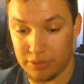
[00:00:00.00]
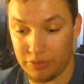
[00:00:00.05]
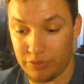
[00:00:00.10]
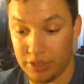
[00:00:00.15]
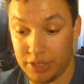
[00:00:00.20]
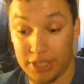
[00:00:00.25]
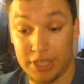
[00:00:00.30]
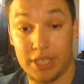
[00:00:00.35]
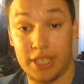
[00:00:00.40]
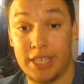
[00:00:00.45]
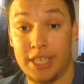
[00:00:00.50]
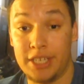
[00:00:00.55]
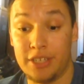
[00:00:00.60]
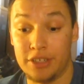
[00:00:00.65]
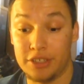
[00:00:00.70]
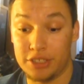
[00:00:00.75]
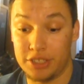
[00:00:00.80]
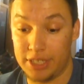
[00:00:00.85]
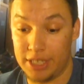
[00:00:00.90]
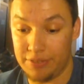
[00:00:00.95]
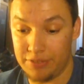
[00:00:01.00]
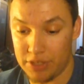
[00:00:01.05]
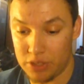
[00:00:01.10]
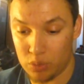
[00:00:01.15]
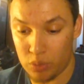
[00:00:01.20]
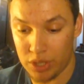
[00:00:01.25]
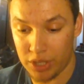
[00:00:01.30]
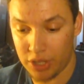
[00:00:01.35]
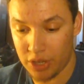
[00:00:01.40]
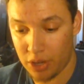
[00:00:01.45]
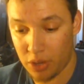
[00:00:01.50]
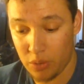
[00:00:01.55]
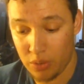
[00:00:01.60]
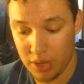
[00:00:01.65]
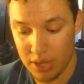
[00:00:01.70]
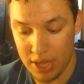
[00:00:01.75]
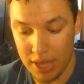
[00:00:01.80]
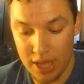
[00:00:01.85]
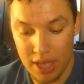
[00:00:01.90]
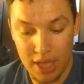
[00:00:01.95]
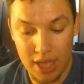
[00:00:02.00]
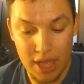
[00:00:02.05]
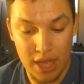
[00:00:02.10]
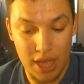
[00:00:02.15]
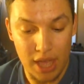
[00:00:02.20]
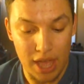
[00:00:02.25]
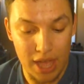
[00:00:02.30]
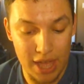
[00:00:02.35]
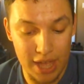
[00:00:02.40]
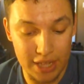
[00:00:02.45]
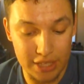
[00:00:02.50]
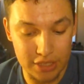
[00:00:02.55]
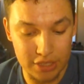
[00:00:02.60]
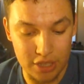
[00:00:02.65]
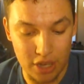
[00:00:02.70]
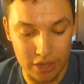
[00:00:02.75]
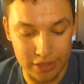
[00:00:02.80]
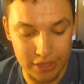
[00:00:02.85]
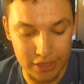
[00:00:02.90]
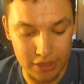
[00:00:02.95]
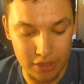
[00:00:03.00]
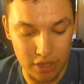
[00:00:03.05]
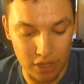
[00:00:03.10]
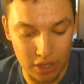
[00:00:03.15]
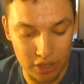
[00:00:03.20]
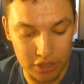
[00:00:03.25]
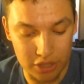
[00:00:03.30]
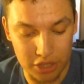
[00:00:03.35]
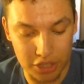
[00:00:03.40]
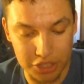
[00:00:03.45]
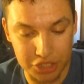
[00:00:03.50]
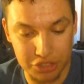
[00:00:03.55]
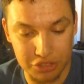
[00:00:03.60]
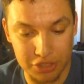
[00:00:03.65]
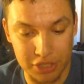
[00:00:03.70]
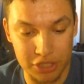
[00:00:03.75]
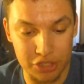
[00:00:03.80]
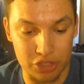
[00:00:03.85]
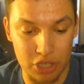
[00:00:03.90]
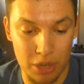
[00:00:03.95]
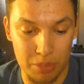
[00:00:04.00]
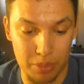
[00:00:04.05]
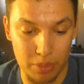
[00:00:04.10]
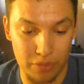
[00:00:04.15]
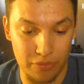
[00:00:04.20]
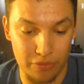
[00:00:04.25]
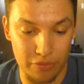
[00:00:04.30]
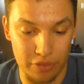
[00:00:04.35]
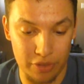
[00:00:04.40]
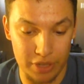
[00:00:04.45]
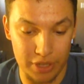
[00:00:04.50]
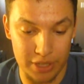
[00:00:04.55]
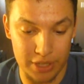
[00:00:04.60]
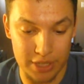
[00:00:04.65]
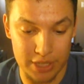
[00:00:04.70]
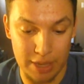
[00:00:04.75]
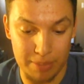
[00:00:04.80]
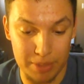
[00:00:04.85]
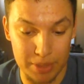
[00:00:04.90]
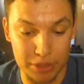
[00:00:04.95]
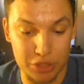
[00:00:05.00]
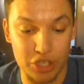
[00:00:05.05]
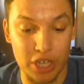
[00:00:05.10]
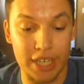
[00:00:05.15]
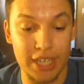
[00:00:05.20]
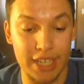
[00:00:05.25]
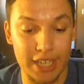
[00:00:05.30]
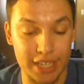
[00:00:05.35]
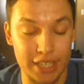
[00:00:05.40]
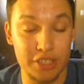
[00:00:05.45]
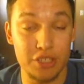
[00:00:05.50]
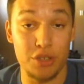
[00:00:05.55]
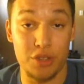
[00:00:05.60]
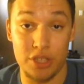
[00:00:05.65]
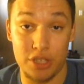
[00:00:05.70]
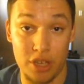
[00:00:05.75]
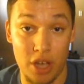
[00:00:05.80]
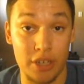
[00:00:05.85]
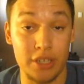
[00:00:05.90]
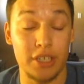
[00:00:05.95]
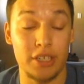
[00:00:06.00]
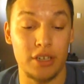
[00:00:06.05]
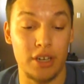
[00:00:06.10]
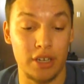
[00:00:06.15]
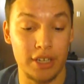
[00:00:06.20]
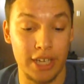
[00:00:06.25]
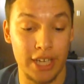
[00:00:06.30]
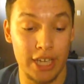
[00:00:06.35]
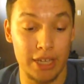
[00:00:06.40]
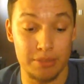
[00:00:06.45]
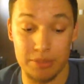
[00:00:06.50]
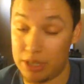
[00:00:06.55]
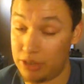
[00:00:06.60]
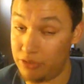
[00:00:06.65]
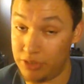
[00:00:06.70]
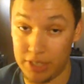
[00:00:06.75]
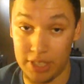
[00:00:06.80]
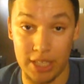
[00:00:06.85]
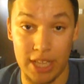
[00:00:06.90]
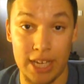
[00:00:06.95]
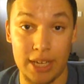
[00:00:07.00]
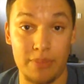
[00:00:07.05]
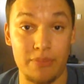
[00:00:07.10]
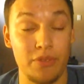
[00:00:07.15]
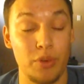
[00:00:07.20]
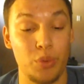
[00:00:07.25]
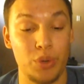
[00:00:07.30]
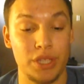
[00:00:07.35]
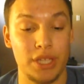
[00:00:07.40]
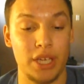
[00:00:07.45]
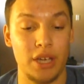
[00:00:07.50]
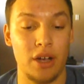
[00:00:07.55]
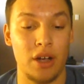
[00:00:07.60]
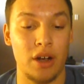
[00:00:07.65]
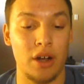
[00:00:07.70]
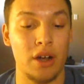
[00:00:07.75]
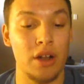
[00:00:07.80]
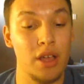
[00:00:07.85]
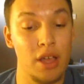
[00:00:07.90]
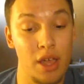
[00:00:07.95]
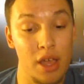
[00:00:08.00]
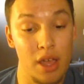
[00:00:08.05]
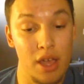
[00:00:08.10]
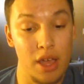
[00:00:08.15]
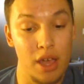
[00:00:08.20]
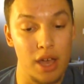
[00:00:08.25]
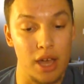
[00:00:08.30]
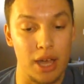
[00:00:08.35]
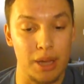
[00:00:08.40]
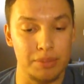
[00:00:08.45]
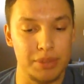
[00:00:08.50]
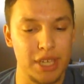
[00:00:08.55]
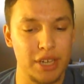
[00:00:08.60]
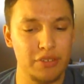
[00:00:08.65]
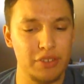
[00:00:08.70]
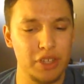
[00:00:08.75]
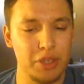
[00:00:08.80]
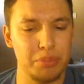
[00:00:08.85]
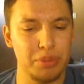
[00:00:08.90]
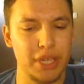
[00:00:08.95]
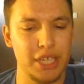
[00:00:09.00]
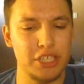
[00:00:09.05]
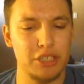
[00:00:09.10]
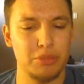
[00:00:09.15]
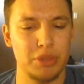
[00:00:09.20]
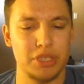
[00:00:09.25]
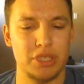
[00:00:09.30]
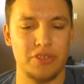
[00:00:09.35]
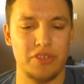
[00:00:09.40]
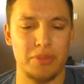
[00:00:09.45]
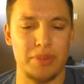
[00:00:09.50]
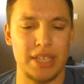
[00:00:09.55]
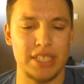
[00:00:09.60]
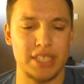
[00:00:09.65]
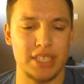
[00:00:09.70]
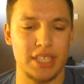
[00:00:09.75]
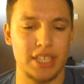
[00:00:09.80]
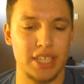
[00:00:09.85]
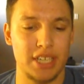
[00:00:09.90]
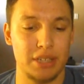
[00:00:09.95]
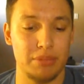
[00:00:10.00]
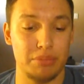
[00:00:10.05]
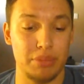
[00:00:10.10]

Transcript: really eager to give this one a go. And Donkey Kong Country Tropical Freeze. I've been trying to get into the Donkey Kong games. I really like it for what they are. Didn't really play too much of them as a kid,